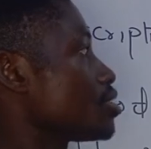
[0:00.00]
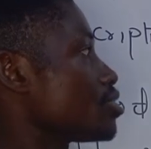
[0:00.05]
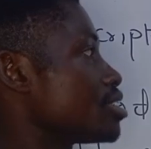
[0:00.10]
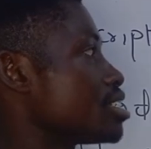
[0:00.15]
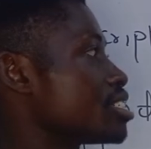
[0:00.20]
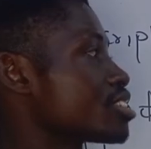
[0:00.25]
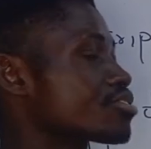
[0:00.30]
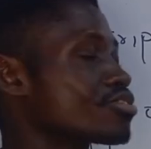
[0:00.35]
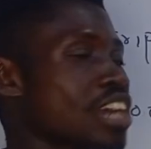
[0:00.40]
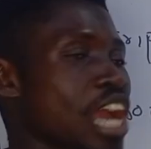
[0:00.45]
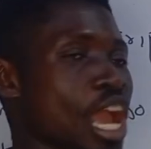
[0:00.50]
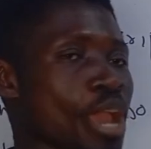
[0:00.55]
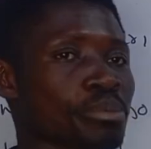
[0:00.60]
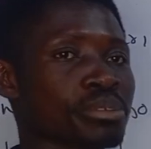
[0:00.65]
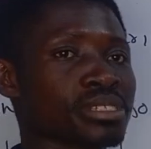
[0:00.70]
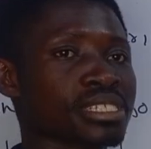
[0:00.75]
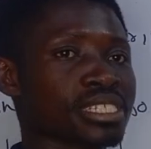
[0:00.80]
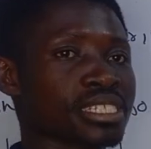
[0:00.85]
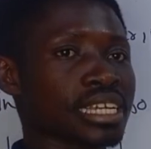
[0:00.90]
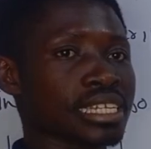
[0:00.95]
to describe
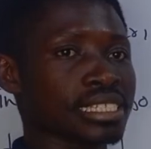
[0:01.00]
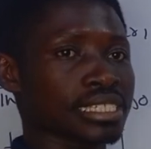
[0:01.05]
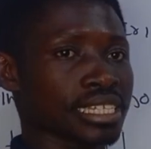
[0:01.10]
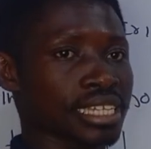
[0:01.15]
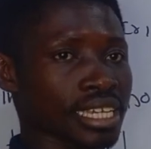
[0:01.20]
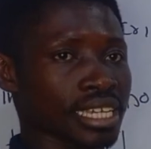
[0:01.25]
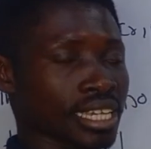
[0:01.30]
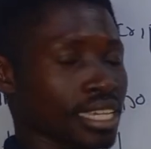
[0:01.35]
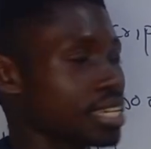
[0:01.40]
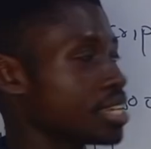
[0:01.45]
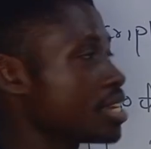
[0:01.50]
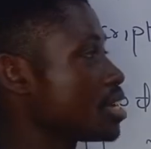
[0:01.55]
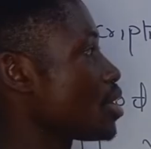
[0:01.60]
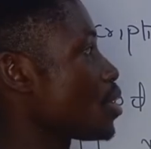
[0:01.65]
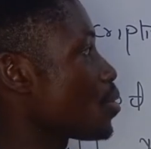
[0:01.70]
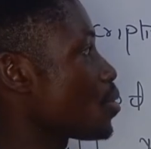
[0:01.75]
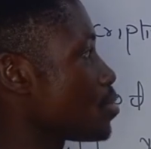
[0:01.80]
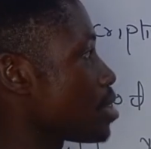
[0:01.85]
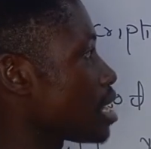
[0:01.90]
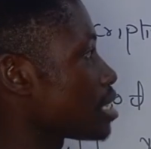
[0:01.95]
set A.
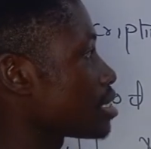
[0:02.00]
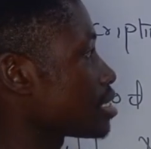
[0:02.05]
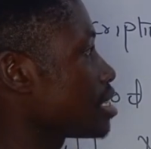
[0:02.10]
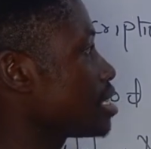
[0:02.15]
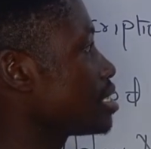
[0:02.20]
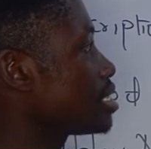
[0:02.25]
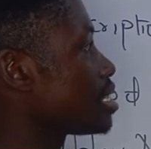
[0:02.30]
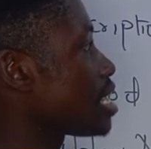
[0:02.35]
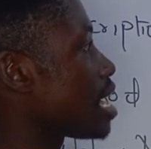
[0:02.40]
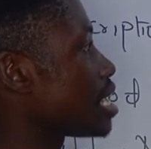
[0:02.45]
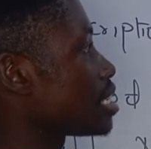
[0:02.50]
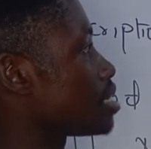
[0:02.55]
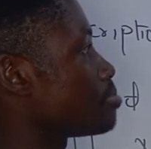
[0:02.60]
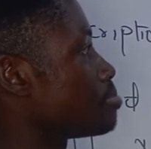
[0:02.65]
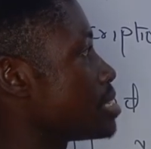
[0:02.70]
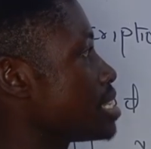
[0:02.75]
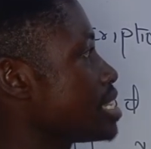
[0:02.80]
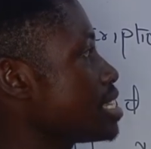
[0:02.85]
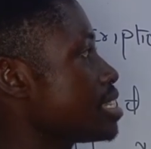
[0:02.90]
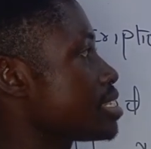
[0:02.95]
We are saying that
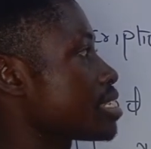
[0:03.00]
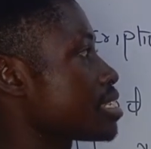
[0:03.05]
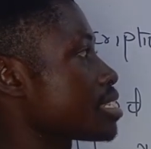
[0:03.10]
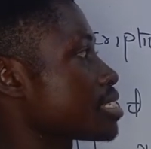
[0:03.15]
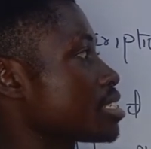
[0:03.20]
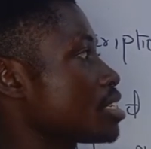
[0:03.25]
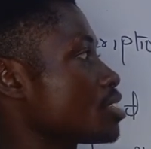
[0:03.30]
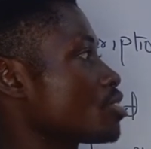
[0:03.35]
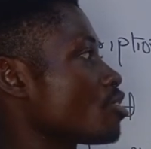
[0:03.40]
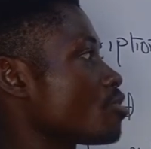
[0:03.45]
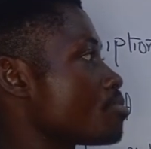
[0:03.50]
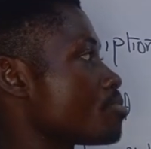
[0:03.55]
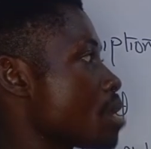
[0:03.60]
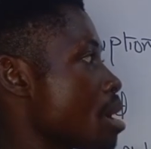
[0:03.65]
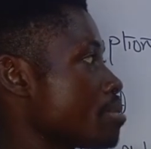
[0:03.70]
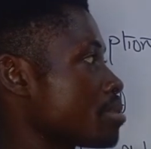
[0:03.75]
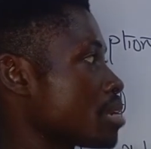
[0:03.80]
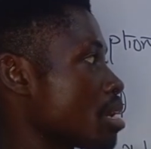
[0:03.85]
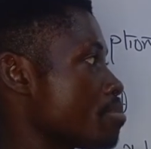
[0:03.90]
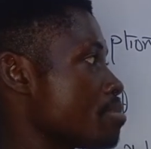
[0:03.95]
D is a set of
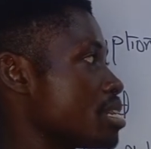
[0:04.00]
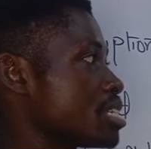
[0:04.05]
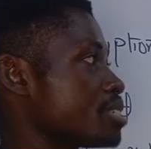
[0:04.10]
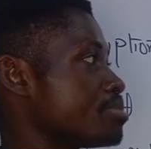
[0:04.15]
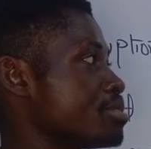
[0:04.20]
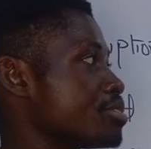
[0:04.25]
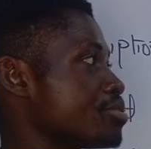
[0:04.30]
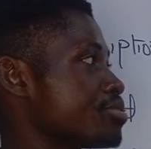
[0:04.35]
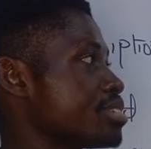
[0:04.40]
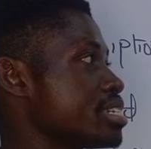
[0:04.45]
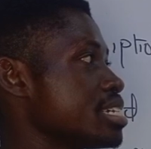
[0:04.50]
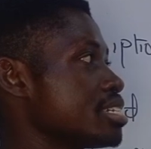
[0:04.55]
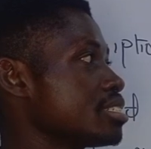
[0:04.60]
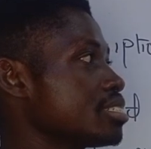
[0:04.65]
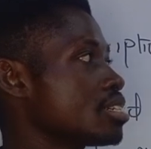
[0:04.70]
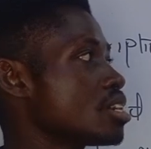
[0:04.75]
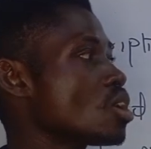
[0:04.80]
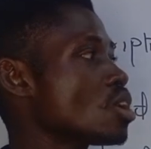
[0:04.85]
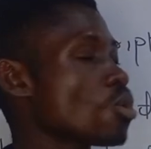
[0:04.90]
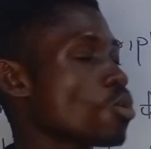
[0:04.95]
prime numbers between
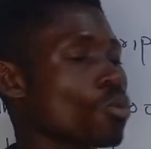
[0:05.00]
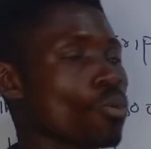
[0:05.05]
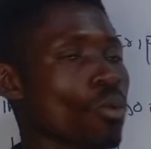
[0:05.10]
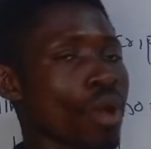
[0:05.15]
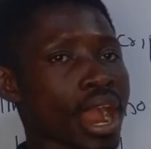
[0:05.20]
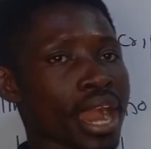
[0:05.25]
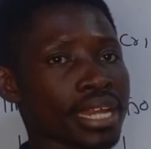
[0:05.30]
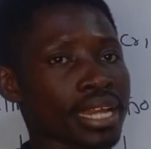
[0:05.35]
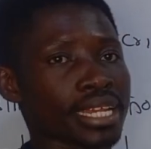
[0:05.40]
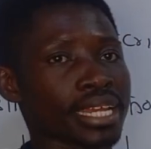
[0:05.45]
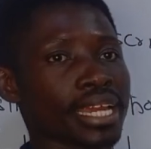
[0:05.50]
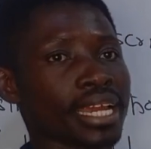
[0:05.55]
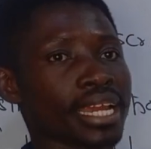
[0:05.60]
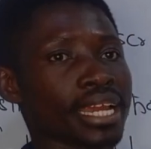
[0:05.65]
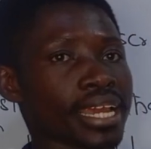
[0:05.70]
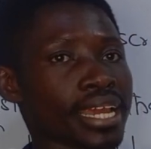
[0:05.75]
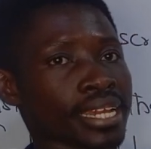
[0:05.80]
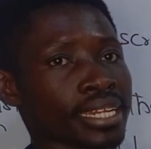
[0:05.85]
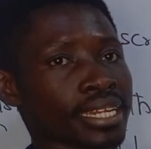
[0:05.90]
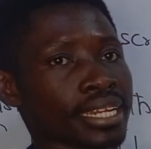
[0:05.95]
1
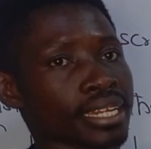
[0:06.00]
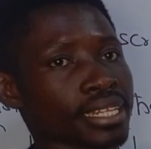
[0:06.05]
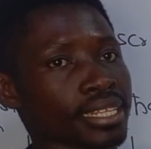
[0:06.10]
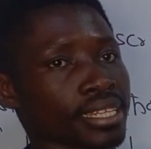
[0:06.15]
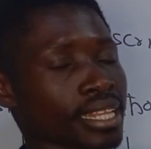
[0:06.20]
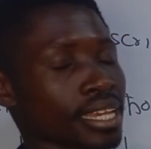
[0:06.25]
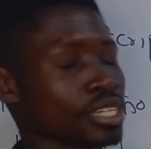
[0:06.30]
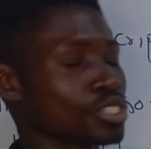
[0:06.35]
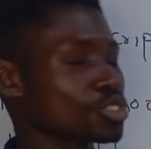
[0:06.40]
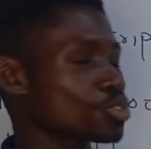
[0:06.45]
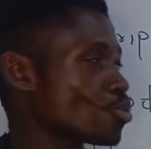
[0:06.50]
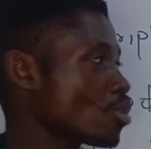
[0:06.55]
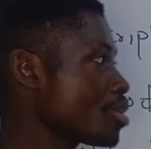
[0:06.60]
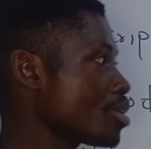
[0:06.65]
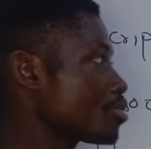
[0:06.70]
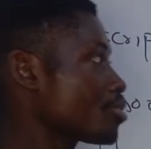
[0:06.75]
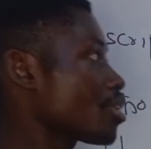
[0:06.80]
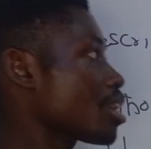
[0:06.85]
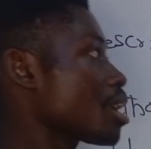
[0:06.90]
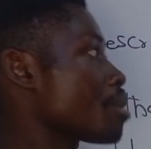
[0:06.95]
and then 10. So when
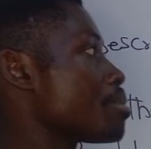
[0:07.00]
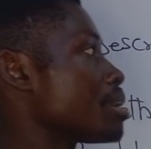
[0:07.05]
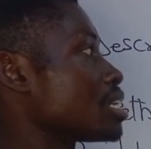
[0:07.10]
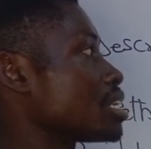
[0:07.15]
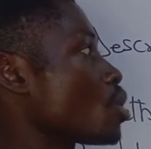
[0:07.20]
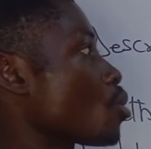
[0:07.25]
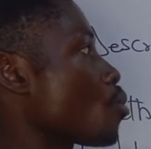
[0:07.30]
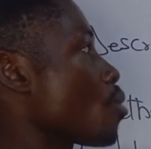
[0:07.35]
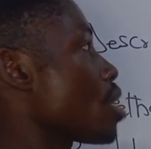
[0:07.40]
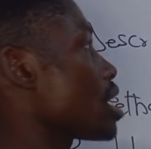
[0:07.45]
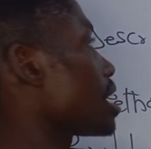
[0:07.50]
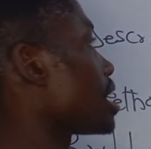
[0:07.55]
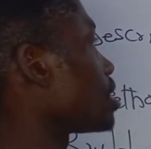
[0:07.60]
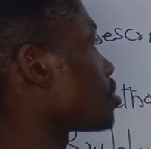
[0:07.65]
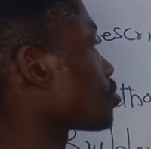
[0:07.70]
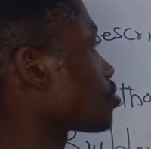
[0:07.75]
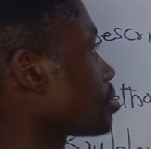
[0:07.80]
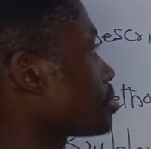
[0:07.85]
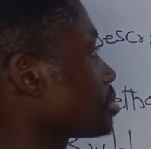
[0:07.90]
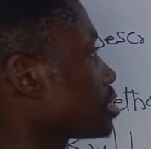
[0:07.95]
we talk about the word
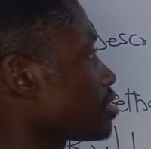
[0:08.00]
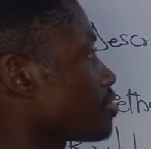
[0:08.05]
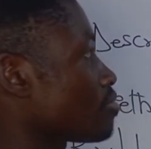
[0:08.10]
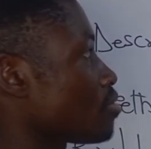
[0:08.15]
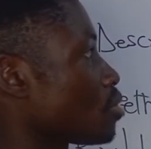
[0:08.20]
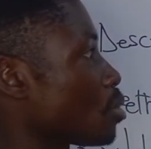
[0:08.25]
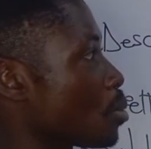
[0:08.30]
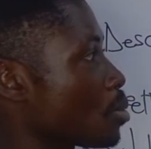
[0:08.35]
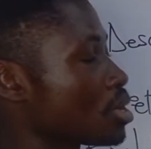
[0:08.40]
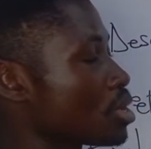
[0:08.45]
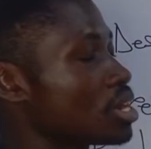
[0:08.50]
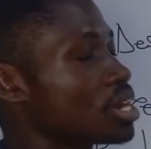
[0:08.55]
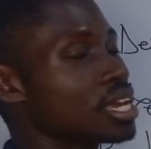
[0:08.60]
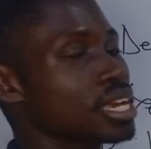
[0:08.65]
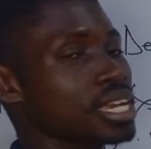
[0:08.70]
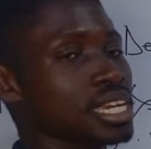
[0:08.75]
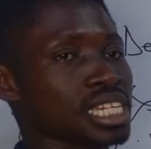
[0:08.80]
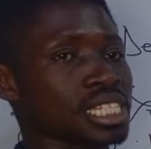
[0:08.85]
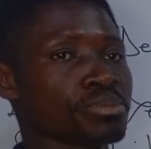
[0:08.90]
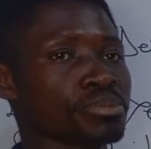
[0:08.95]
description form,
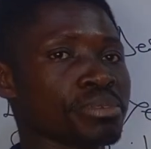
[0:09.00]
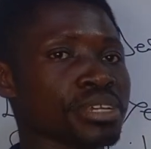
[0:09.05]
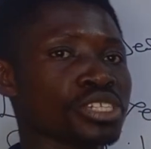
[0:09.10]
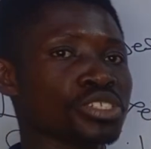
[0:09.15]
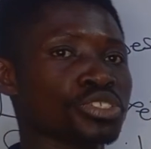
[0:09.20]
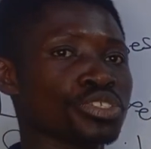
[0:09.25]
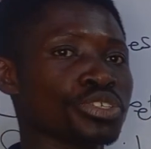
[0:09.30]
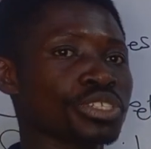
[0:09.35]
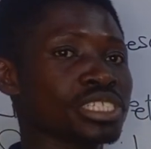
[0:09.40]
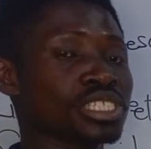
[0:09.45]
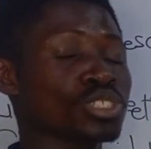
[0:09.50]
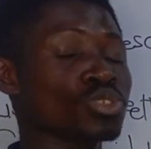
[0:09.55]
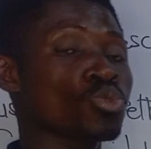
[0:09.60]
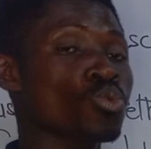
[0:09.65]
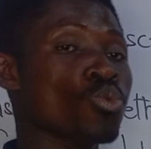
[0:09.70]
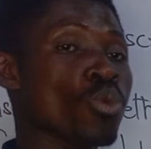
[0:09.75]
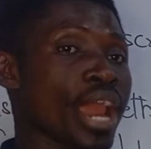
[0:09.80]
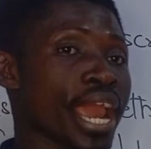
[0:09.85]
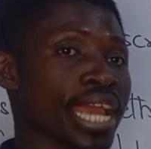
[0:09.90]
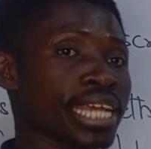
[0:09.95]
it means
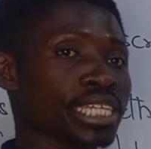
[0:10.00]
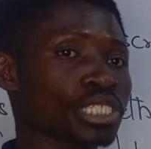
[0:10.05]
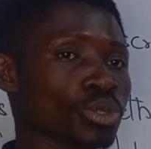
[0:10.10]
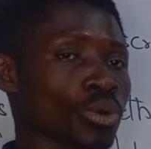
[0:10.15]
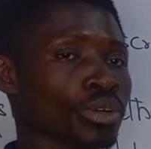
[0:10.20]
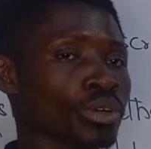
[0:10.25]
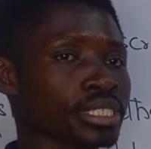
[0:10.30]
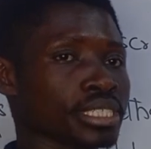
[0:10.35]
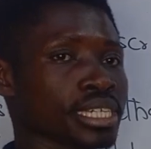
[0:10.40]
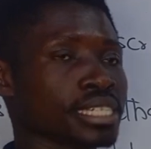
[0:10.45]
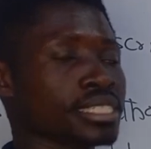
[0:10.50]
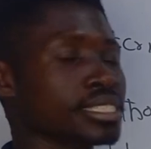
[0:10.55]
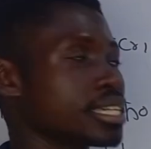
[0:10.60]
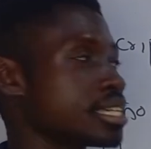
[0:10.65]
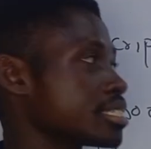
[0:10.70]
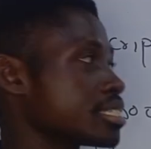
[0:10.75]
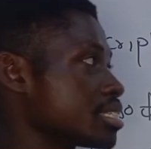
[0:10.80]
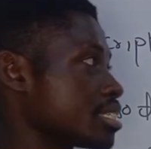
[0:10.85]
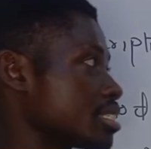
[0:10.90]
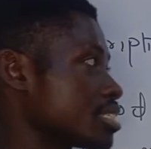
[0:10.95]
using words or
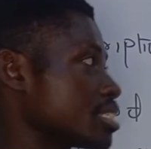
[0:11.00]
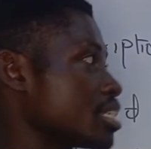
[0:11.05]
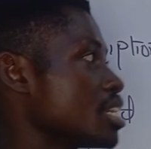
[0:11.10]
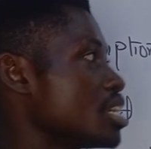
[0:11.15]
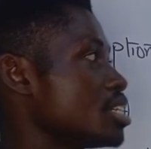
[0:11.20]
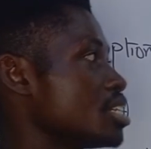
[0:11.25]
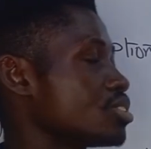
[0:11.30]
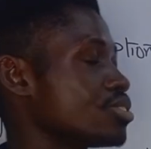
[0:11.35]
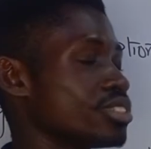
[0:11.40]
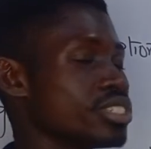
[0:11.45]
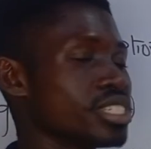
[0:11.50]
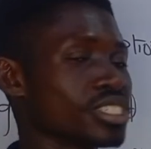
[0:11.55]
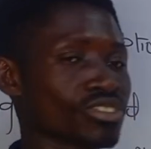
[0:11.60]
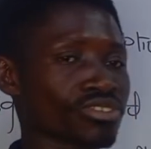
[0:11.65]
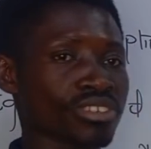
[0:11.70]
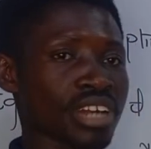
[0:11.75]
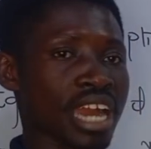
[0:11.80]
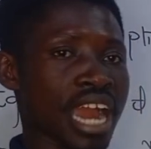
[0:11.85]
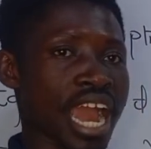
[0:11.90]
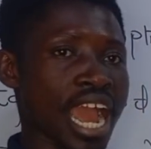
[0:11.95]
sentences to
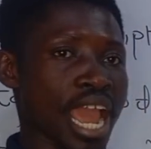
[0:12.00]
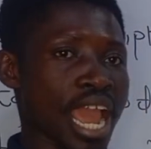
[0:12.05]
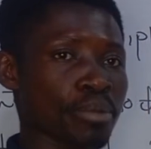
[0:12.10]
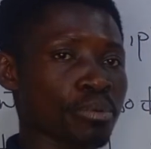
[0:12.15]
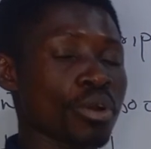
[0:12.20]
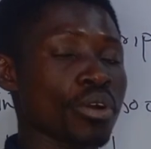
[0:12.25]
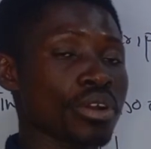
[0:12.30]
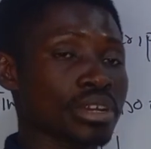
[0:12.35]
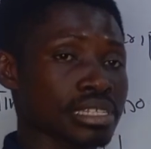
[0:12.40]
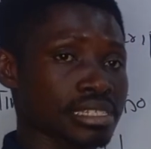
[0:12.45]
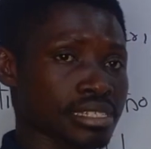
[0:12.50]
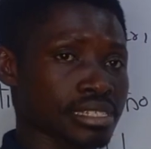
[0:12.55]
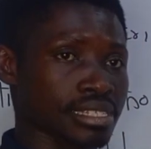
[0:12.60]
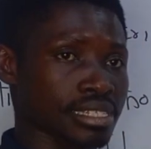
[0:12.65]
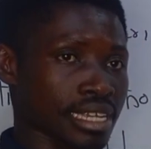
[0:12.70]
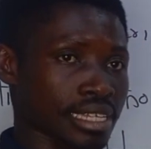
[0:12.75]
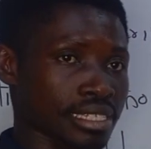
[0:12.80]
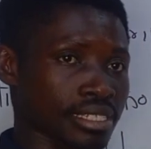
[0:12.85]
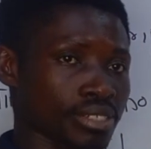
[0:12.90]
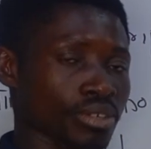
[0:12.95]
describe
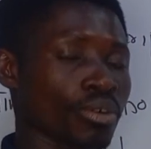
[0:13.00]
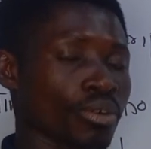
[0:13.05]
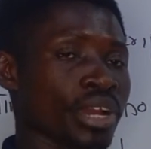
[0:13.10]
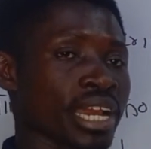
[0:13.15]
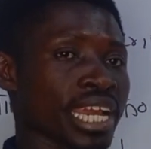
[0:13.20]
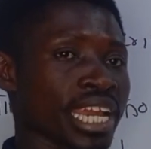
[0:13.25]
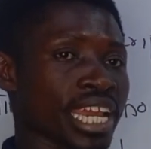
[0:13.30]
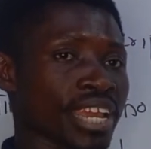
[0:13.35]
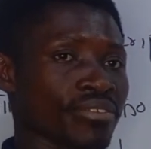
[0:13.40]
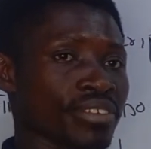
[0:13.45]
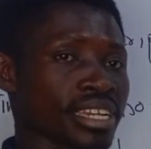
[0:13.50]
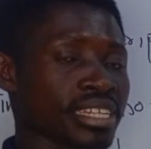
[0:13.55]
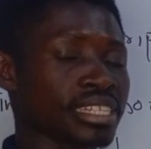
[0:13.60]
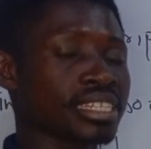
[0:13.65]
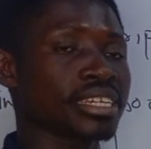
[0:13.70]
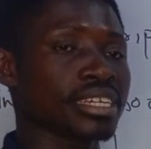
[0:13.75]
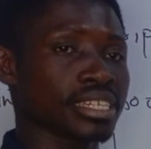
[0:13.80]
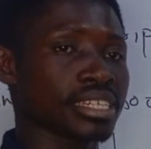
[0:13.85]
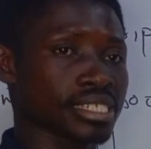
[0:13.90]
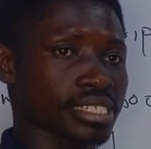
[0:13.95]
set or a given
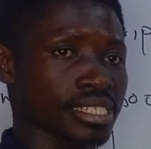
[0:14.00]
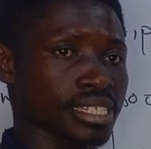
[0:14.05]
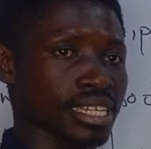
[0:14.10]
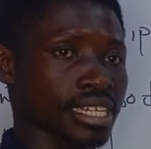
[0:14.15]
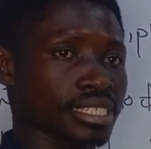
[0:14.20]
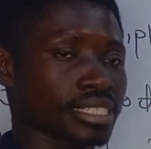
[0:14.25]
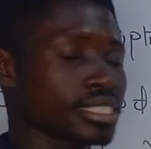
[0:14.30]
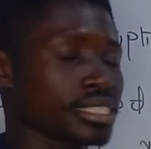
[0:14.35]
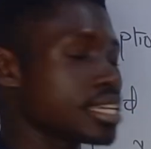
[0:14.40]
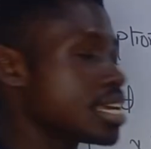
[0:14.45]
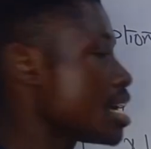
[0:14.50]
set.